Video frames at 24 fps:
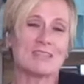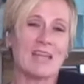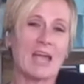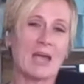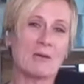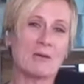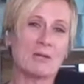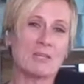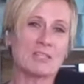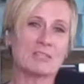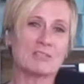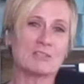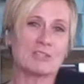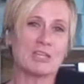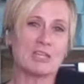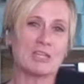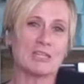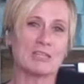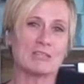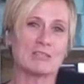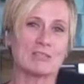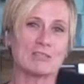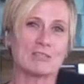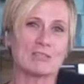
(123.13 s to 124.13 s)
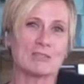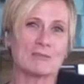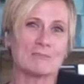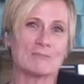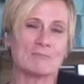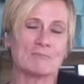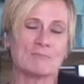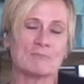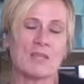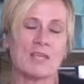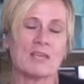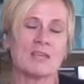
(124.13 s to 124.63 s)
and how it can change.
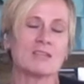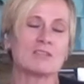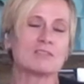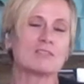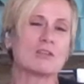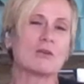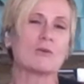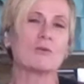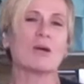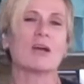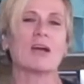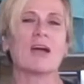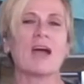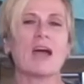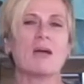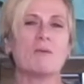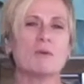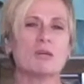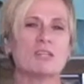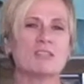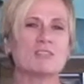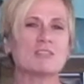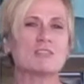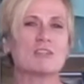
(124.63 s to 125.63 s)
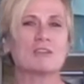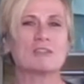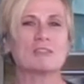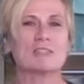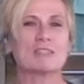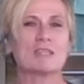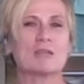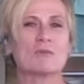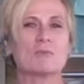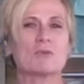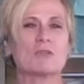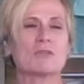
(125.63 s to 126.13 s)
So I want to start
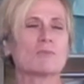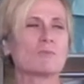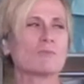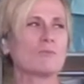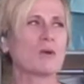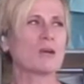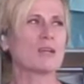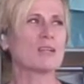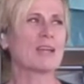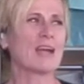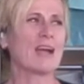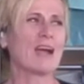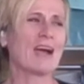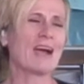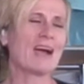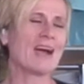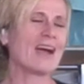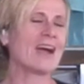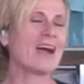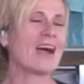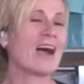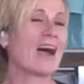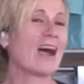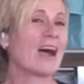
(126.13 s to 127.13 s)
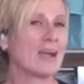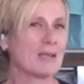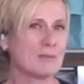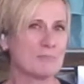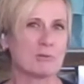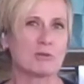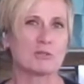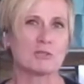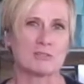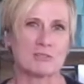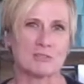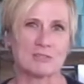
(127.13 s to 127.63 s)
today with what
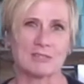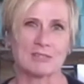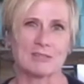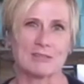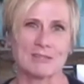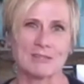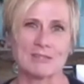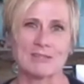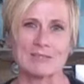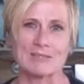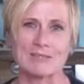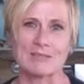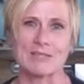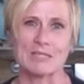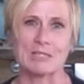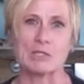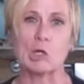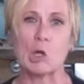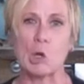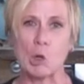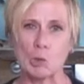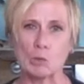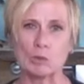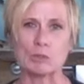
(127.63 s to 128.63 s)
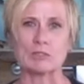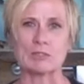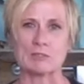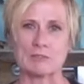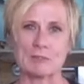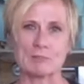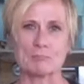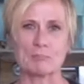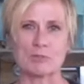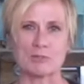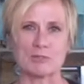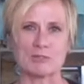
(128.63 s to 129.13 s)
I personally think is the
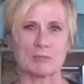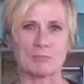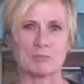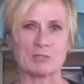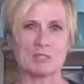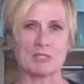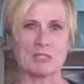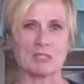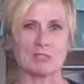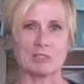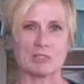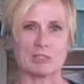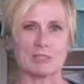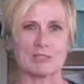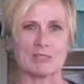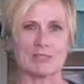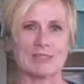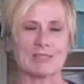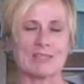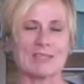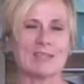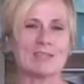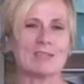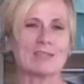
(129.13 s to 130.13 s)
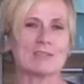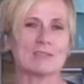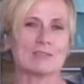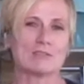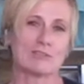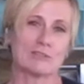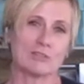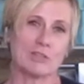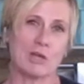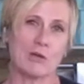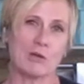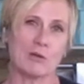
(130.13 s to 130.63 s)
coldest precipitation,
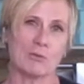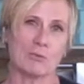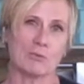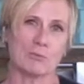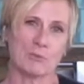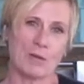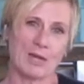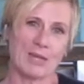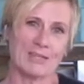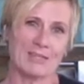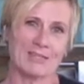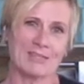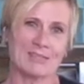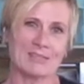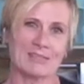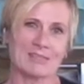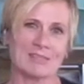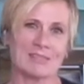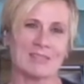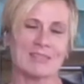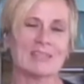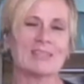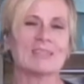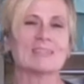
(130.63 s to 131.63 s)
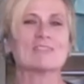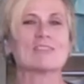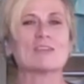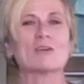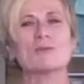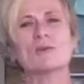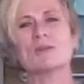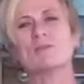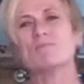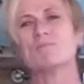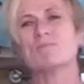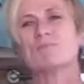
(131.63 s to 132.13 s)
snow, right?
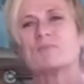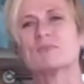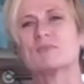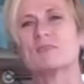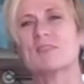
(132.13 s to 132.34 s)
So